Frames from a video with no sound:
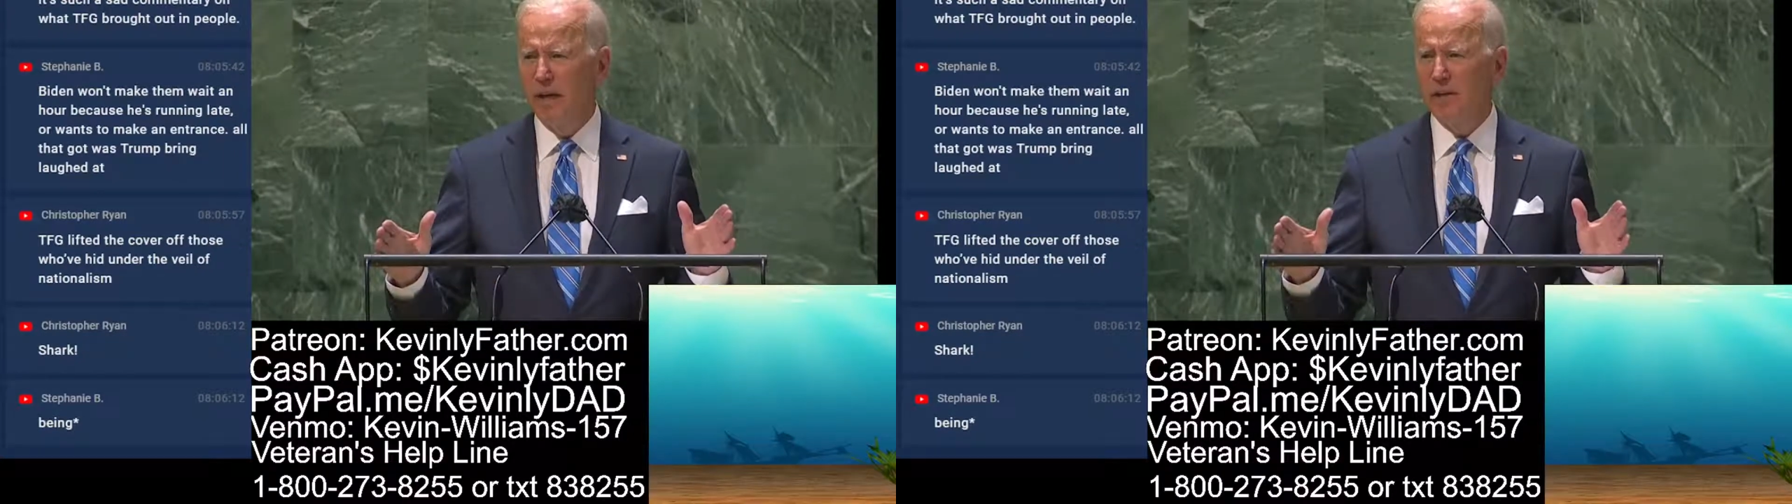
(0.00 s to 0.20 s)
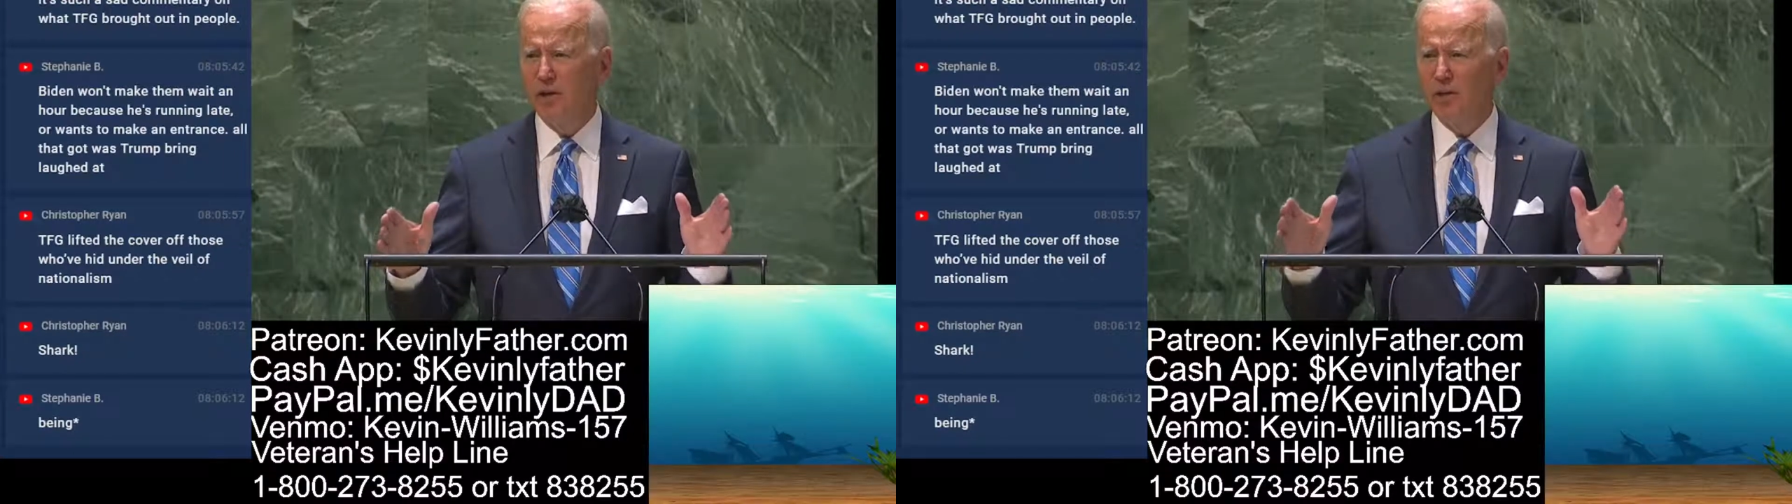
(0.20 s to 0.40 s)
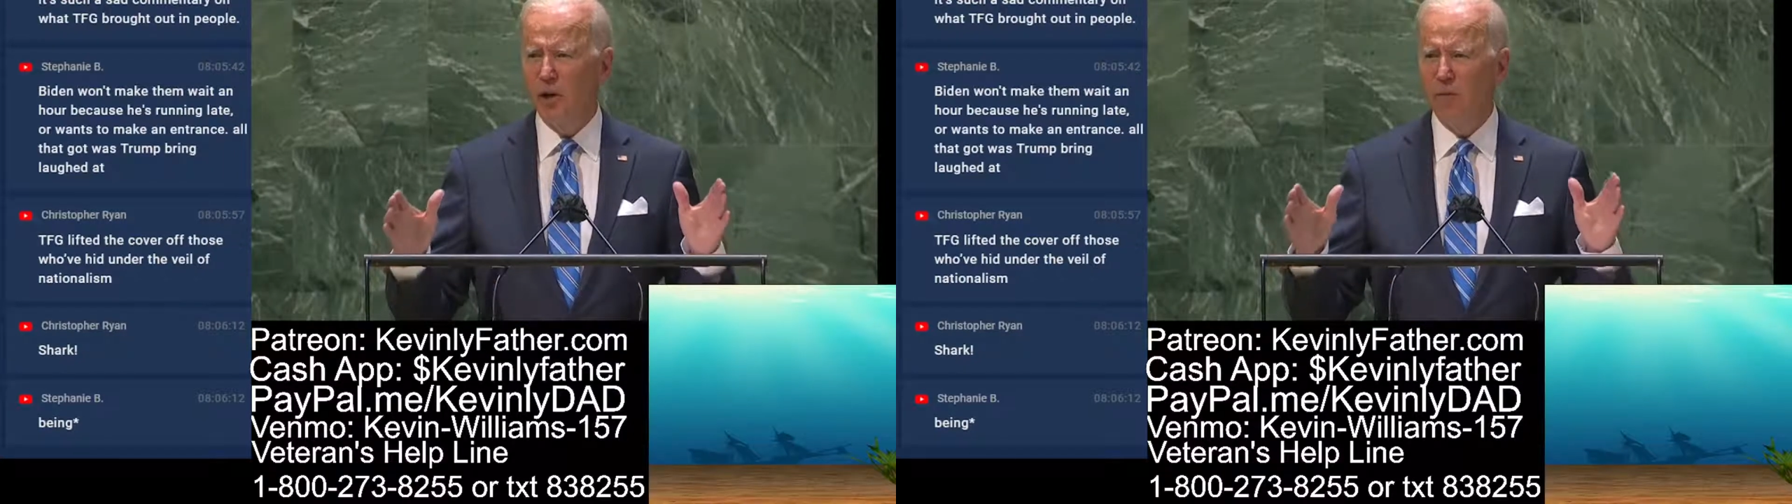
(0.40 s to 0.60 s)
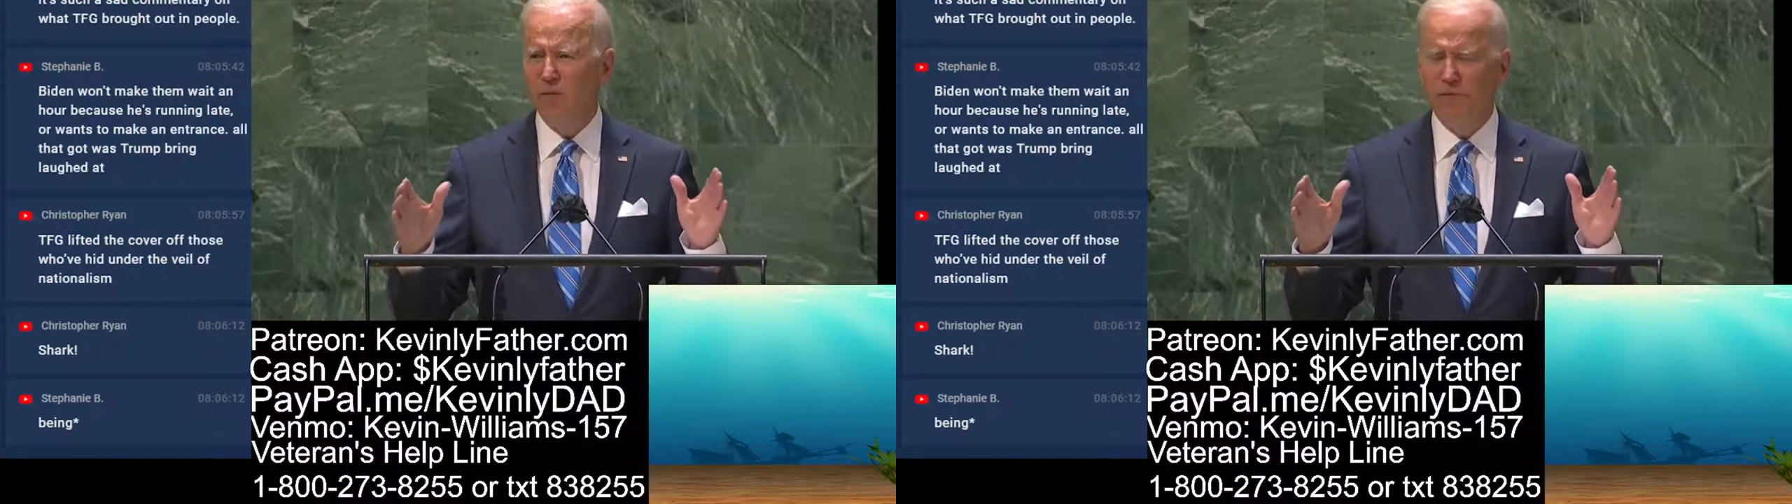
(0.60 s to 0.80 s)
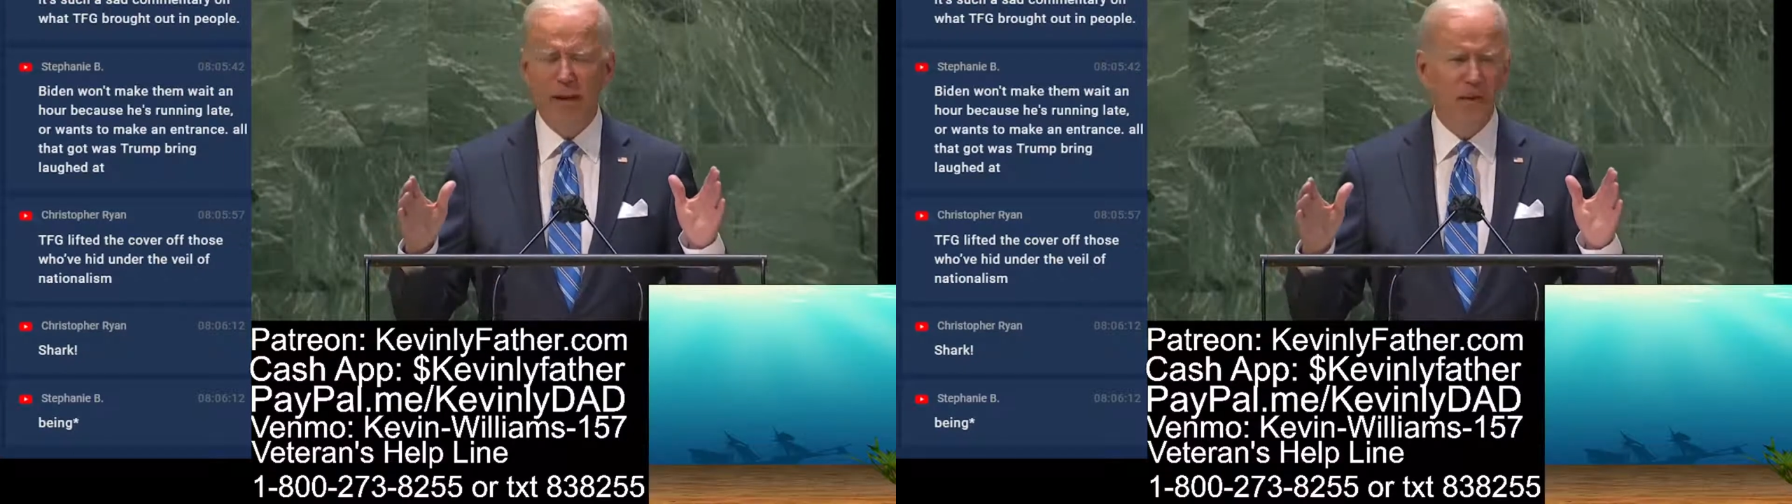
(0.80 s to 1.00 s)
and
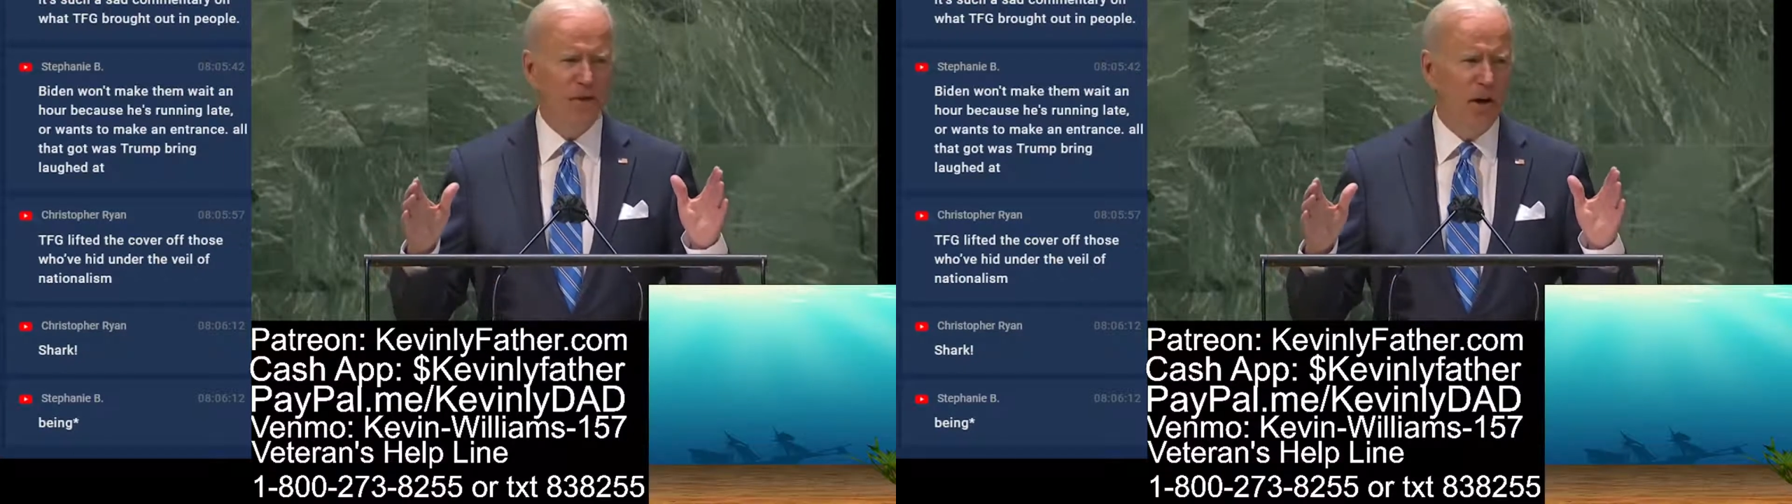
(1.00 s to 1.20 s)
determined faith in